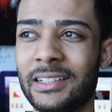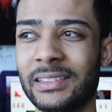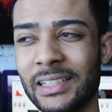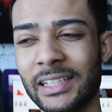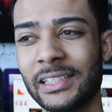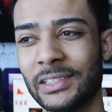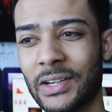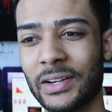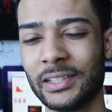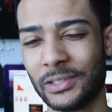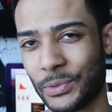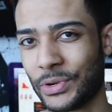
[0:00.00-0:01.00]
then it can
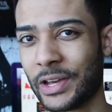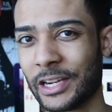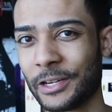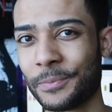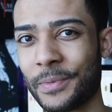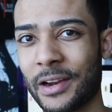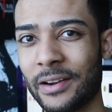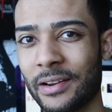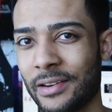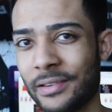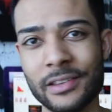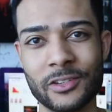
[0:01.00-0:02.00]
turn into a nightmare,
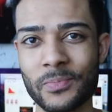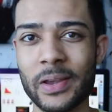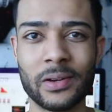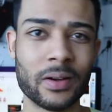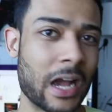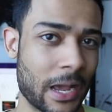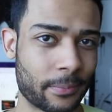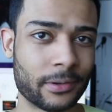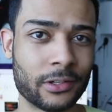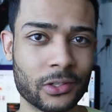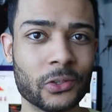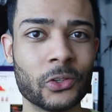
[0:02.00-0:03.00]
and this may not
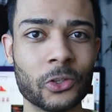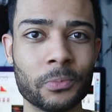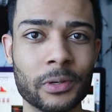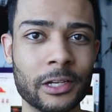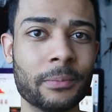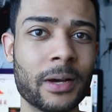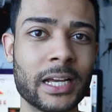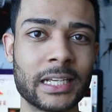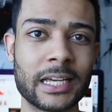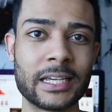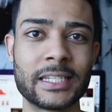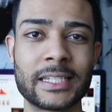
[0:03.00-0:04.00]
happen to you, but in my
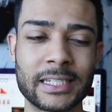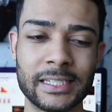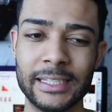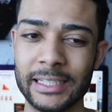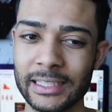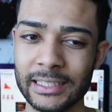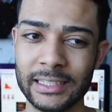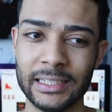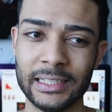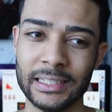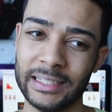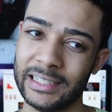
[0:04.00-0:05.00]
case,
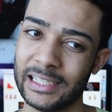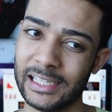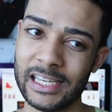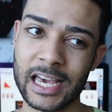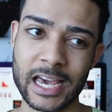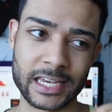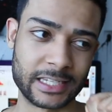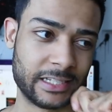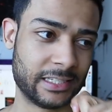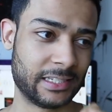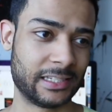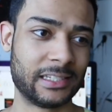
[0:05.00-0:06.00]

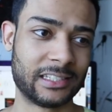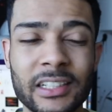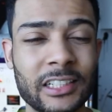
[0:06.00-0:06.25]
yikes.